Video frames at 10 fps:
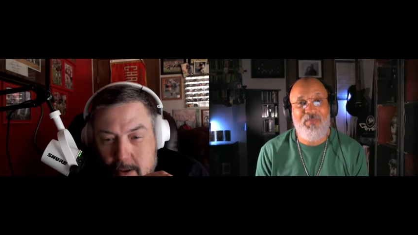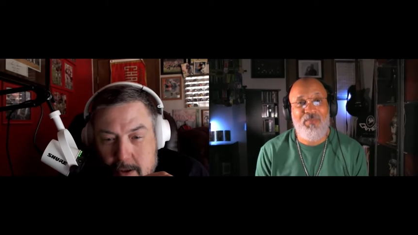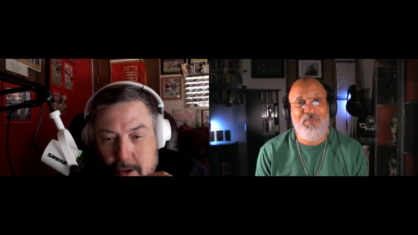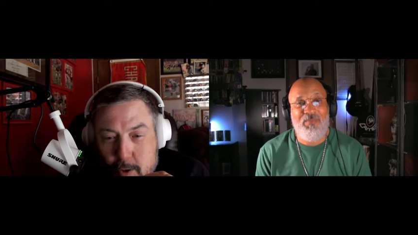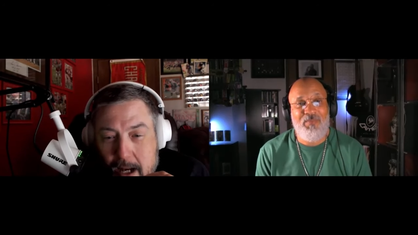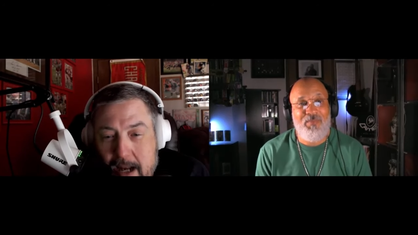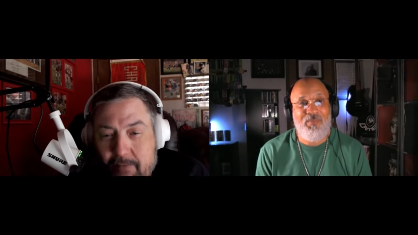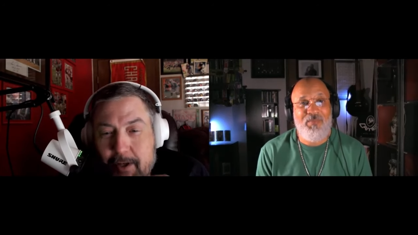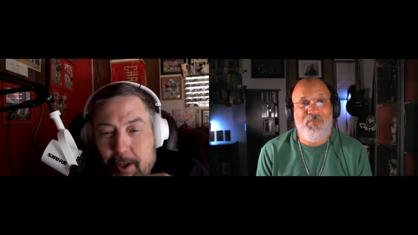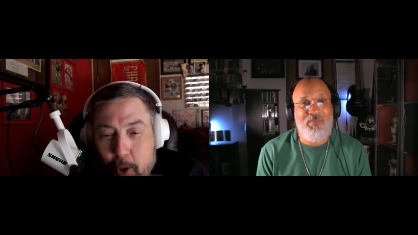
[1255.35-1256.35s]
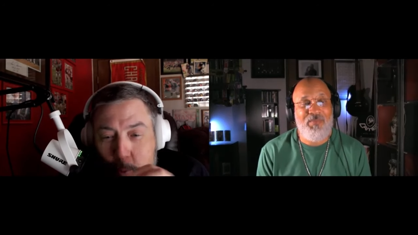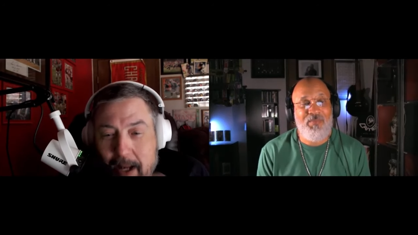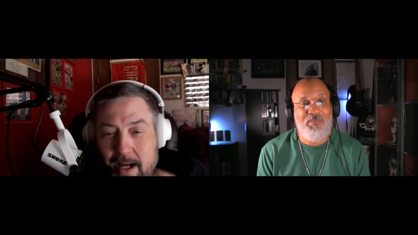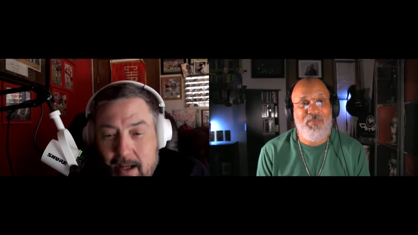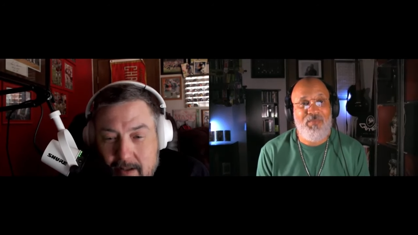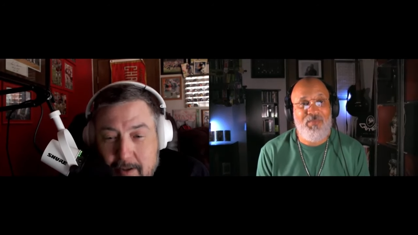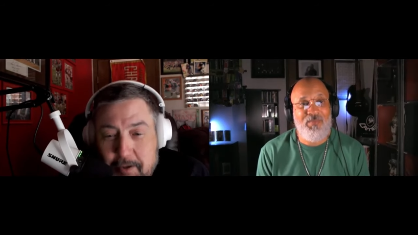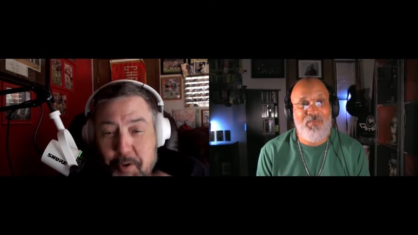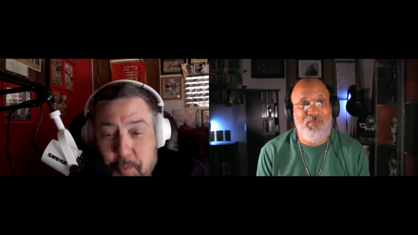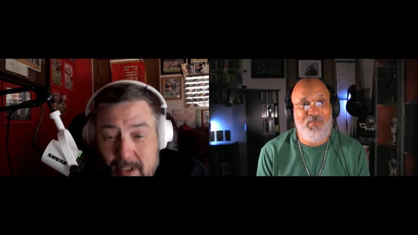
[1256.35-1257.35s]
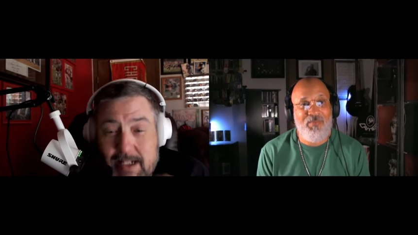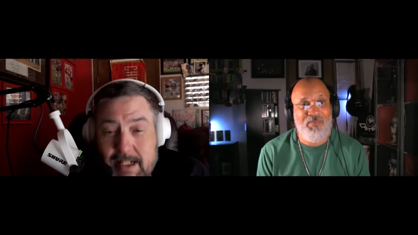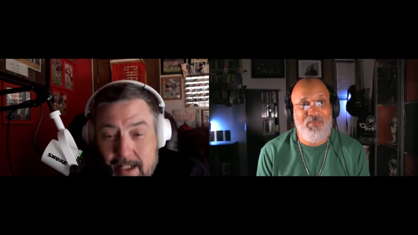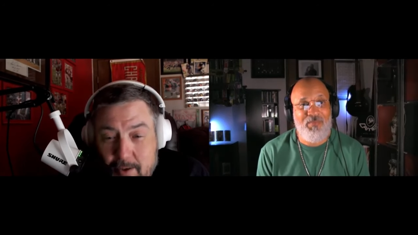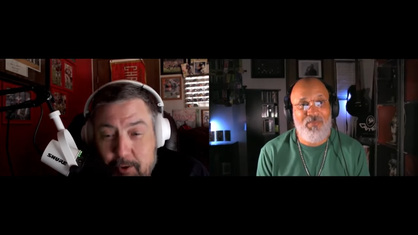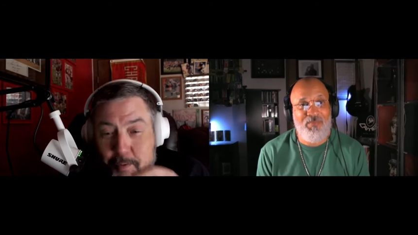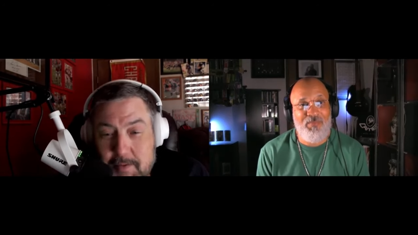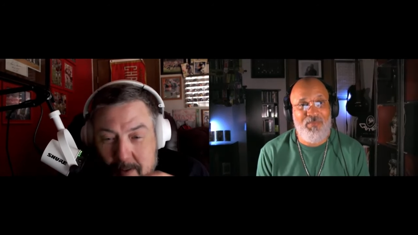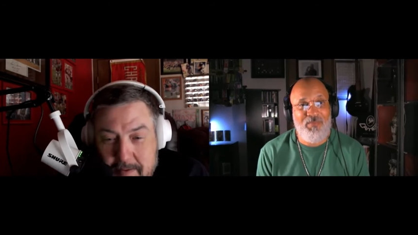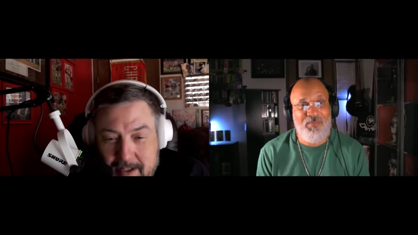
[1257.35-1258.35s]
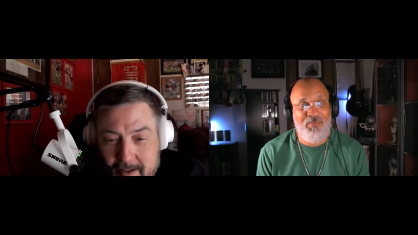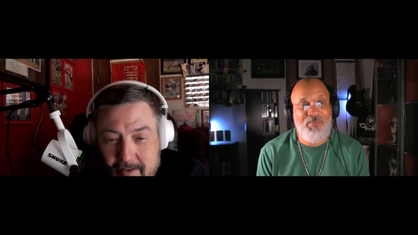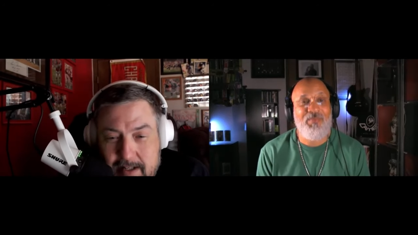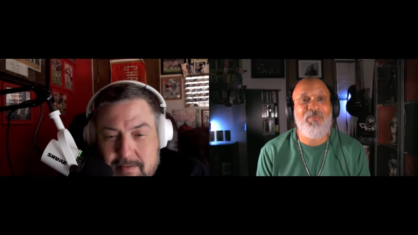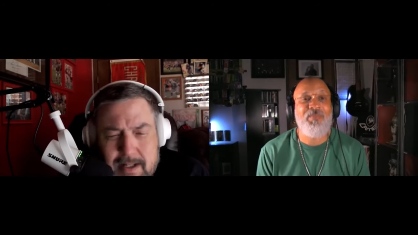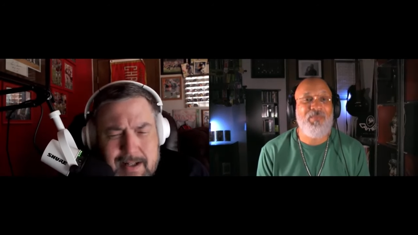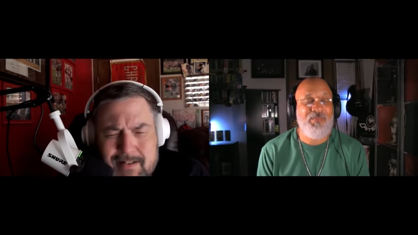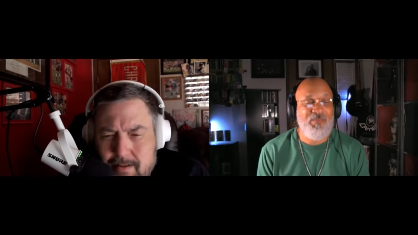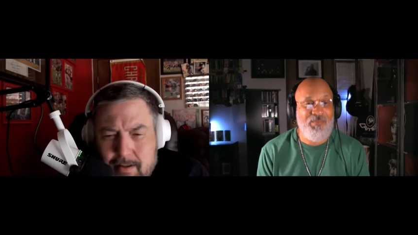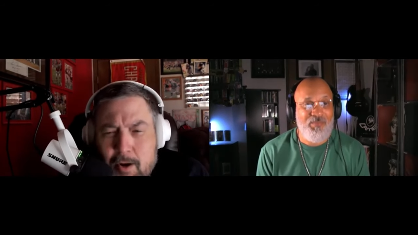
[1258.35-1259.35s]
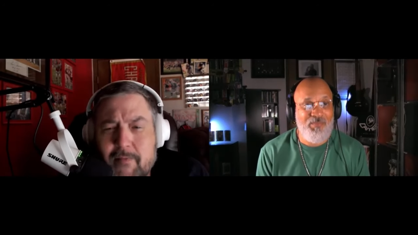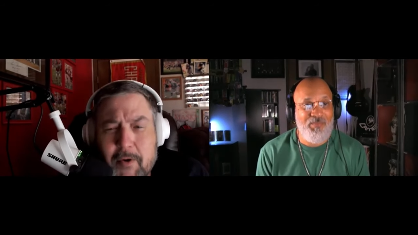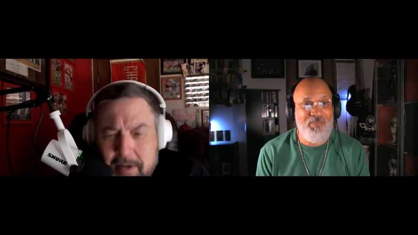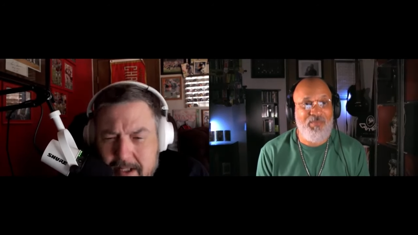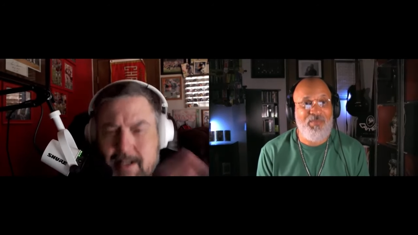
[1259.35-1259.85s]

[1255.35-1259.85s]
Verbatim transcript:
Speaker 1: So happen to go back out there and do it again or do something else. I was like, no, I've already